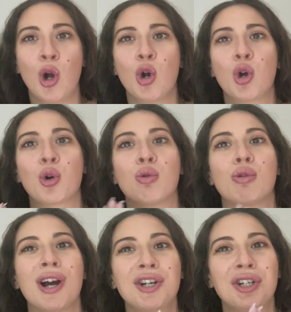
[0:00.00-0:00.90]

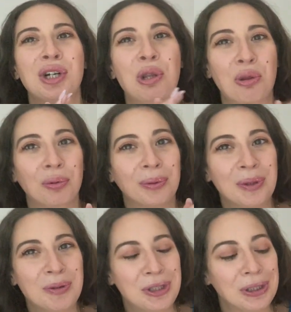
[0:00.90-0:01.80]
crush
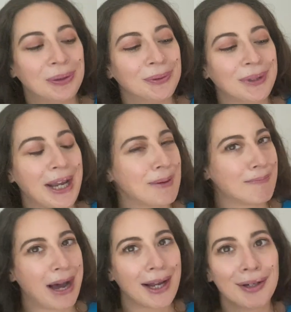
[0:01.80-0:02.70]
through June, and
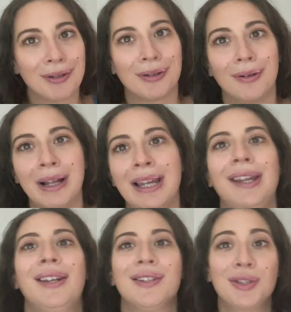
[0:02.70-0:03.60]
my goal
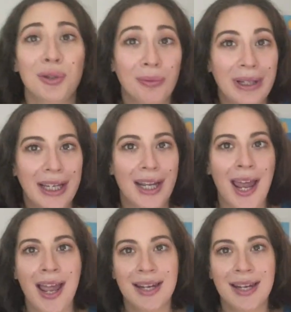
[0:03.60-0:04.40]
is to read